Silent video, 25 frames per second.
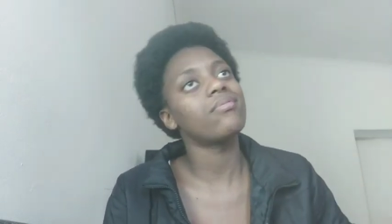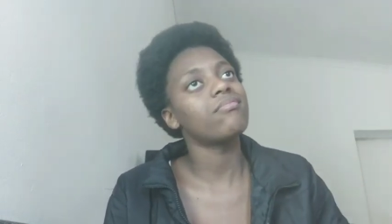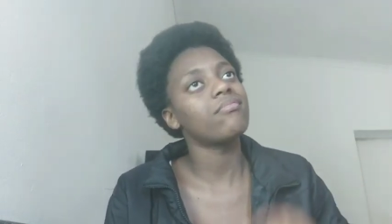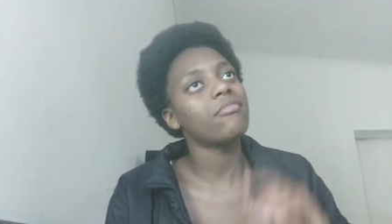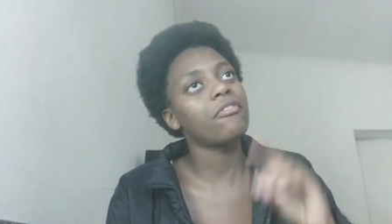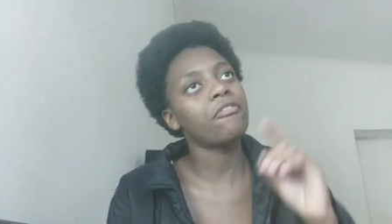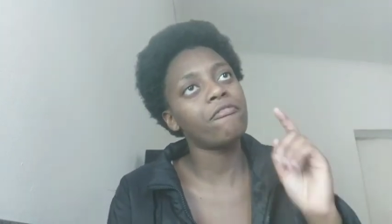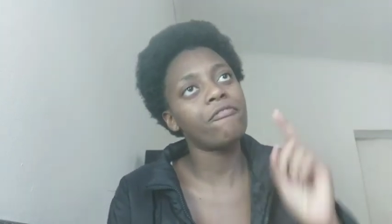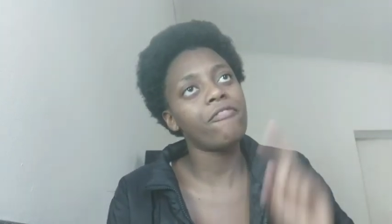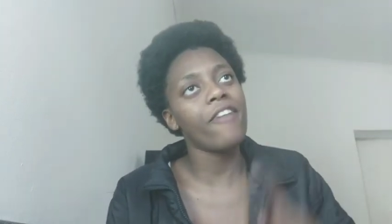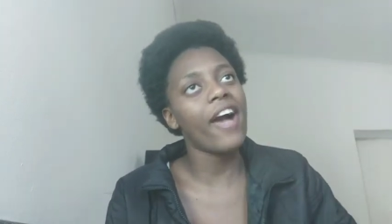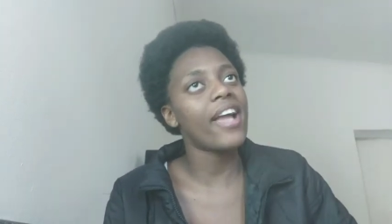
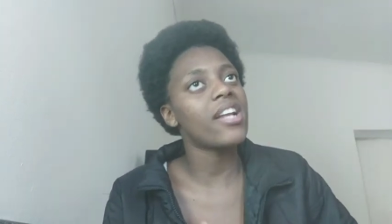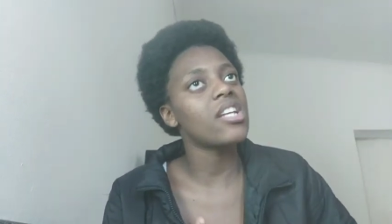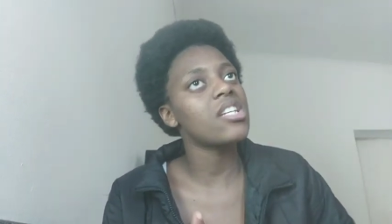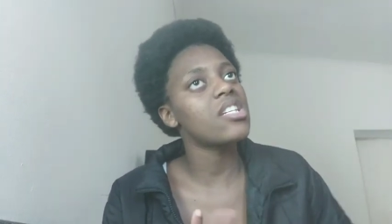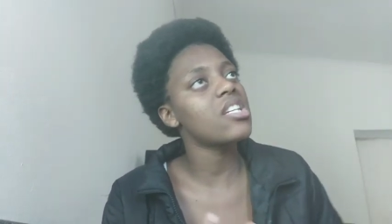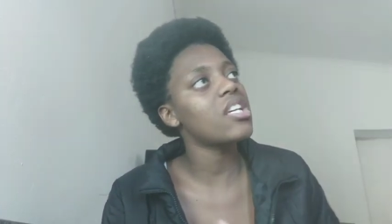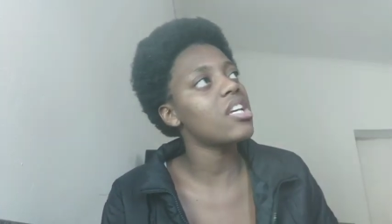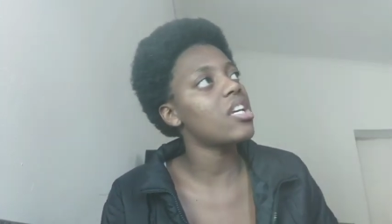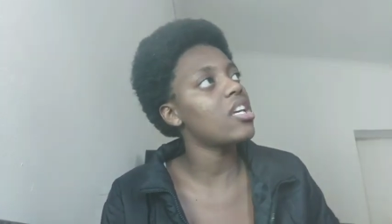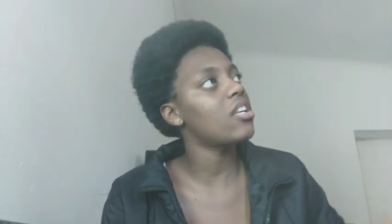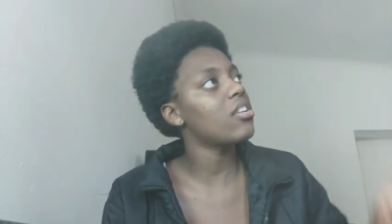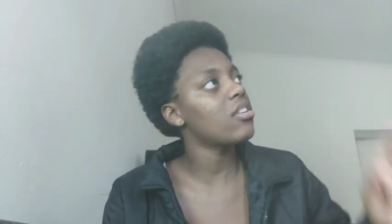
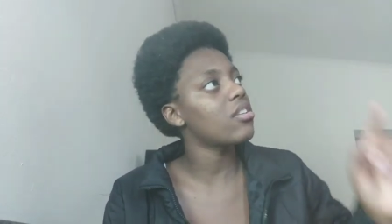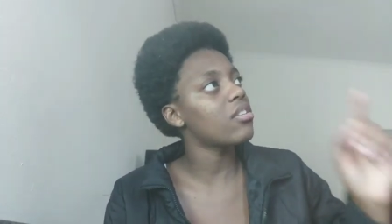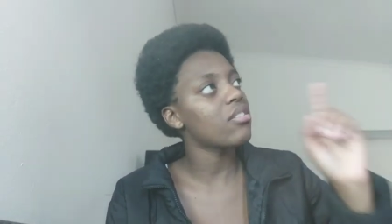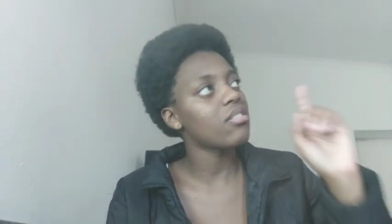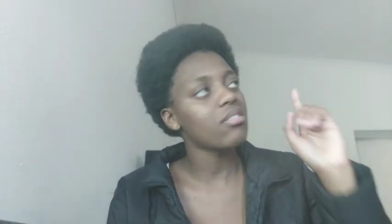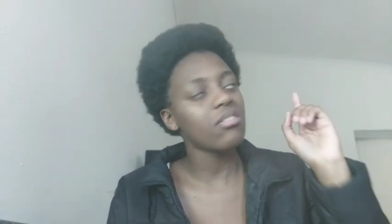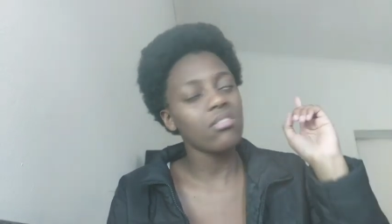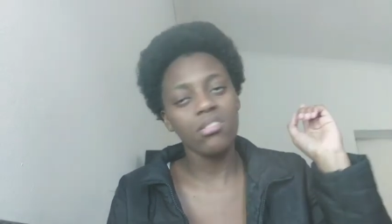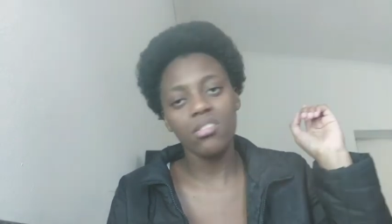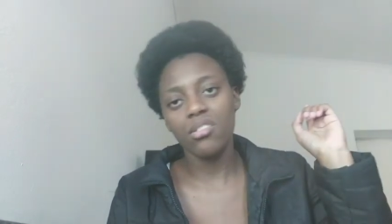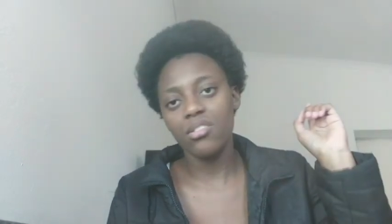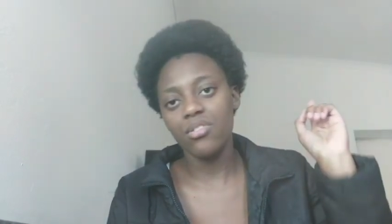Funding,
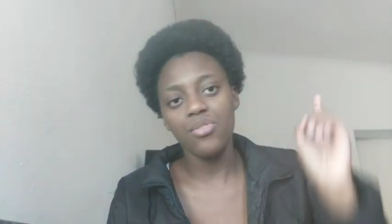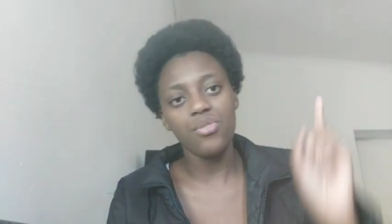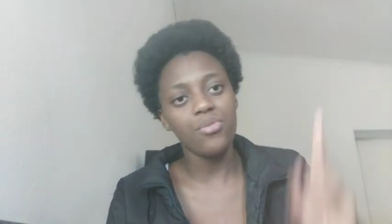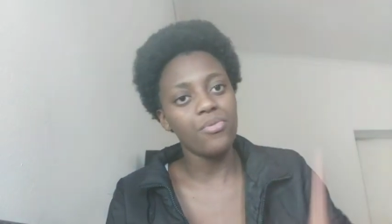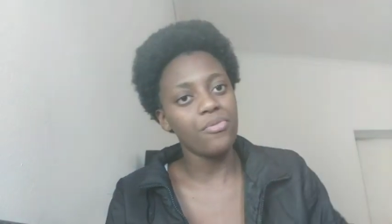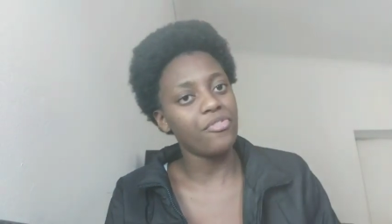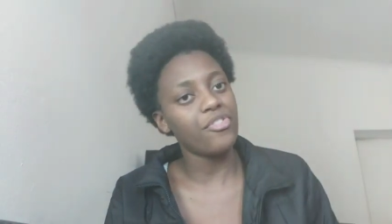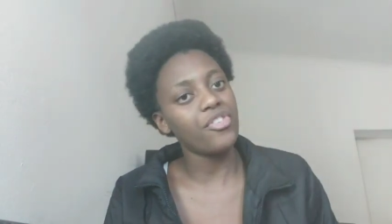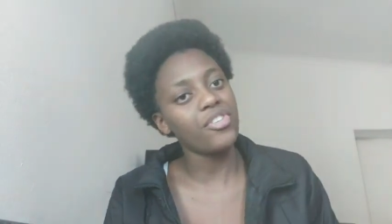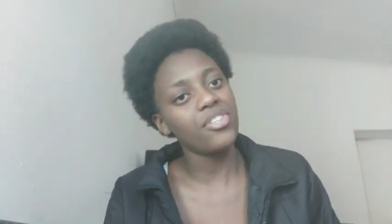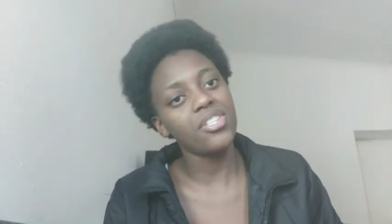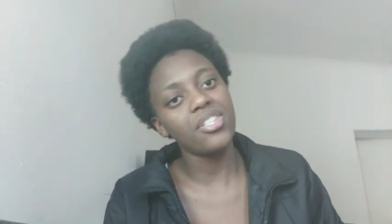
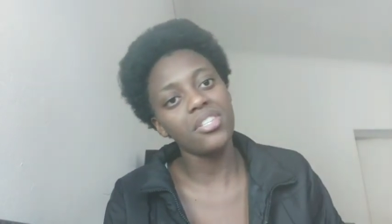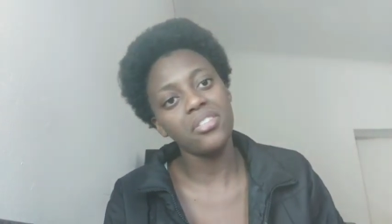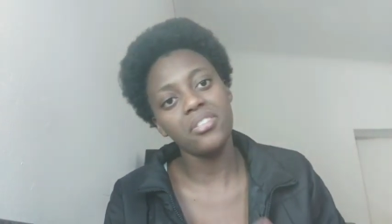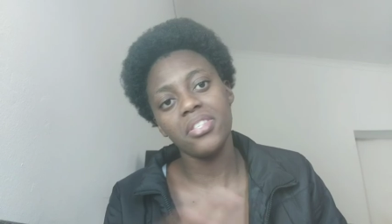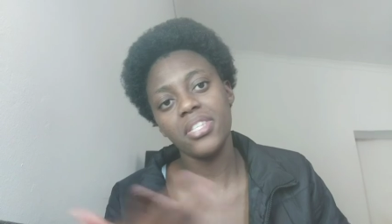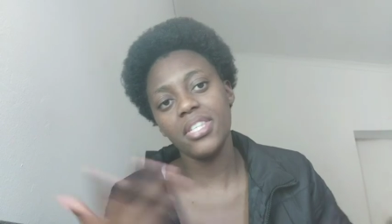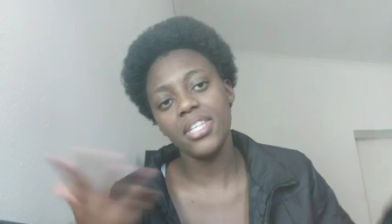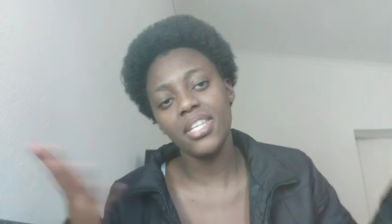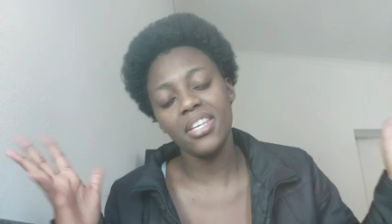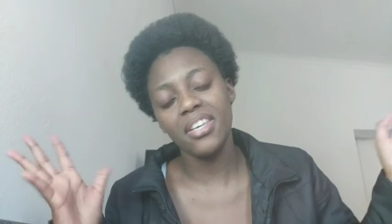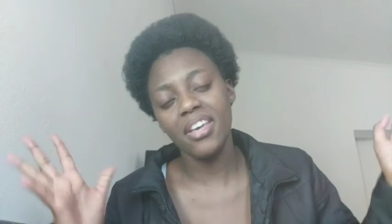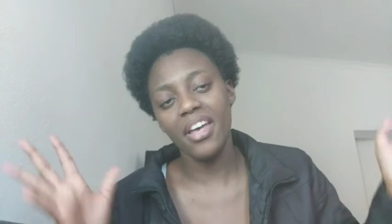
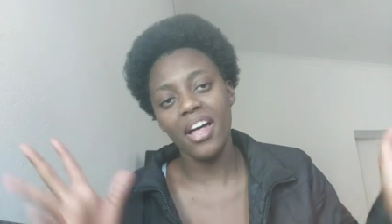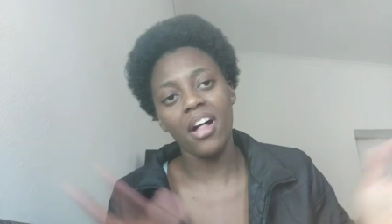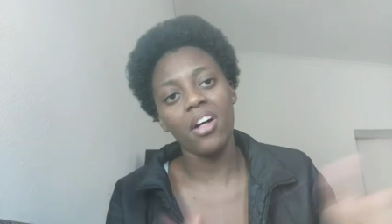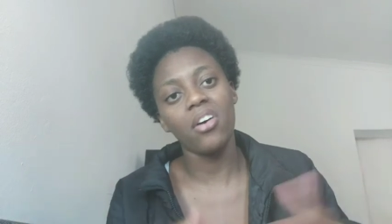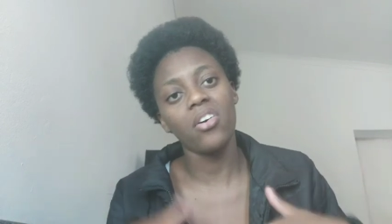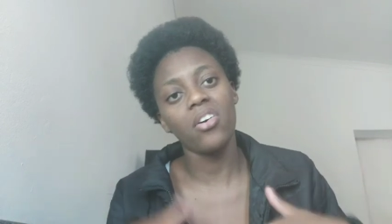university. So